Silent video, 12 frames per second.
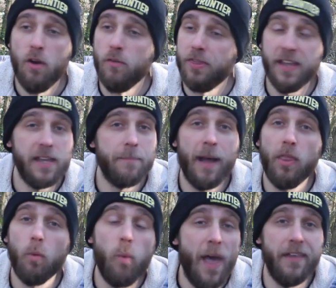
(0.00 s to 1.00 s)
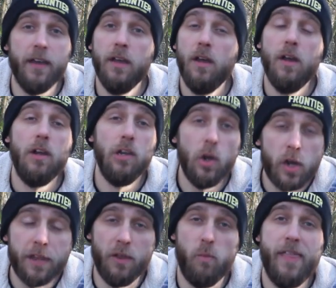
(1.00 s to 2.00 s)
Think about the weather.
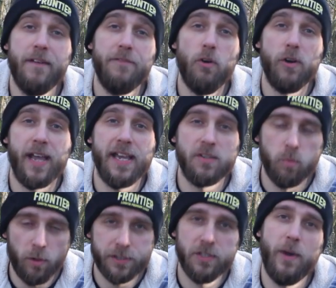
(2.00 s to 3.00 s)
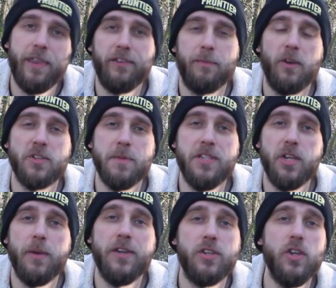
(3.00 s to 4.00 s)
Look at the weather forecast. What's the weather supposed to be
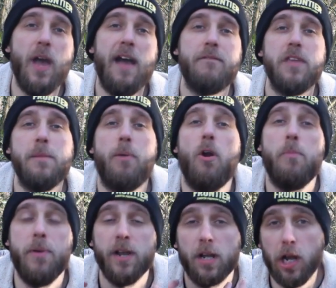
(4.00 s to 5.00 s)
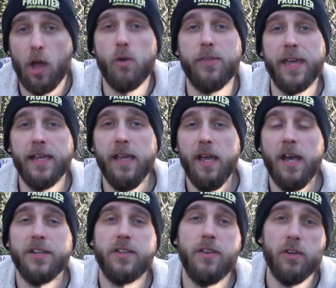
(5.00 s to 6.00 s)
doing? Do you have the appropriate clothing
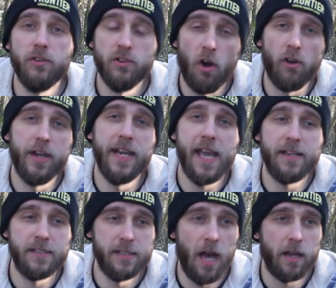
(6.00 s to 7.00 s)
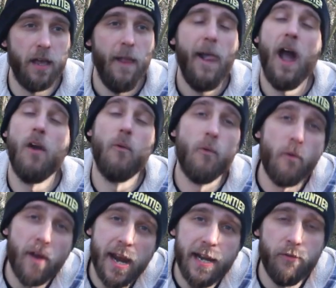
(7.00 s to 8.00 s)
so that you're not going to get stuck? And
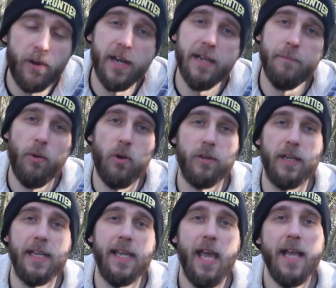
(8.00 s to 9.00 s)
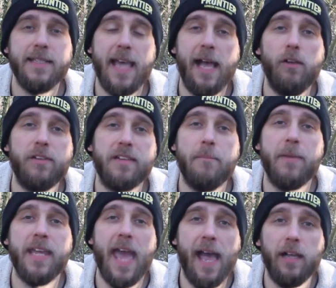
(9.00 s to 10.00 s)
really, really importantly, tell
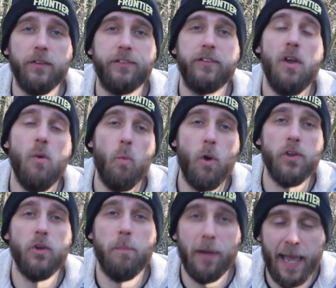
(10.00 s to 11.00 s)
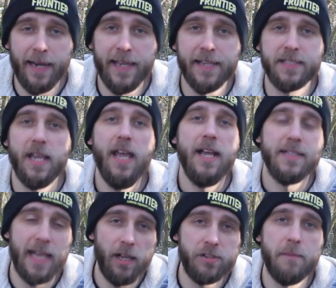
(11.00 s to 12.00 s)
somebody else what your plan is.
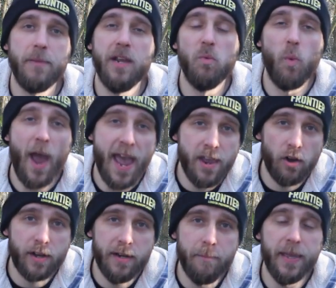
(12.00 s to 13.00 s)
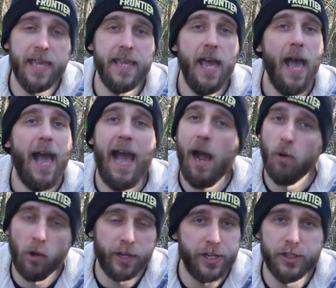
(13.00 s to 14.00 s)
Tell somebody where you're going to be, how
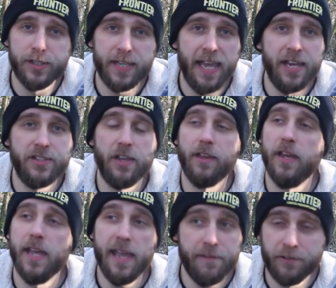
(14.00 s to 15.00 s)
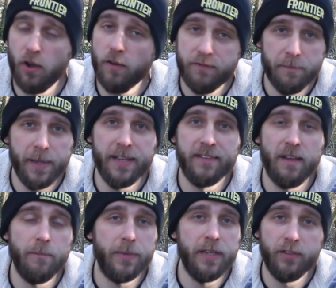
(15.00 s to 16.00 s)
long it should take, so that if, God forbid,
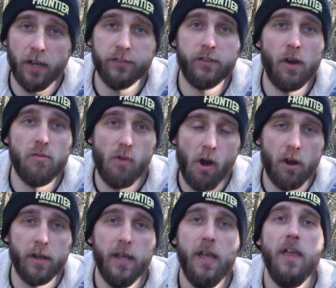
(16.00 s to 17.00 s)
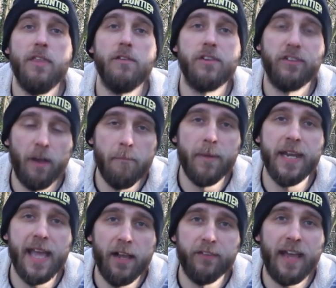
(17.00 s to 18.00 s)
something does go wrong, there is
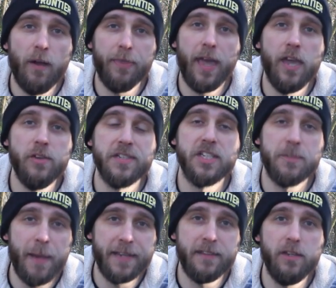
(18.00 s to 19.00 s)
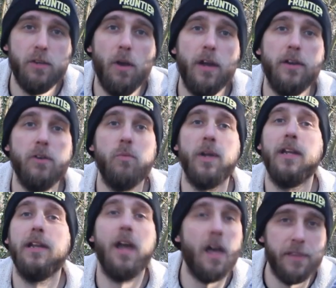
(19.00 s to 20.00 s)
somebody else out there who's expecting you and who will
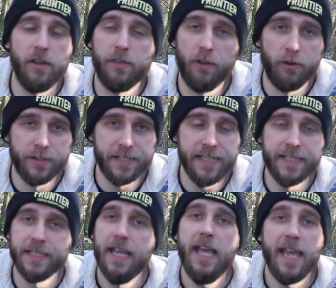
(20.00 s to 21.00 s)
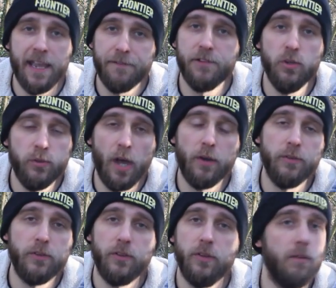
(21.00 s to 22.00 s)
alert the authorities if you
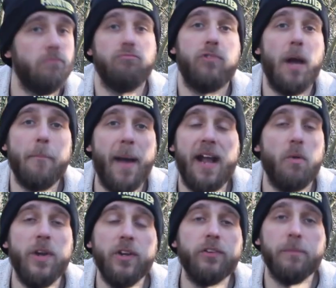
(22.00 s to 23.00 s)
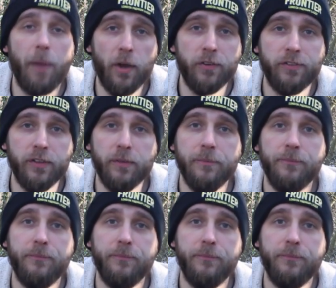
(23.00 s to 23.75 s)
don't come back when you're supposed to.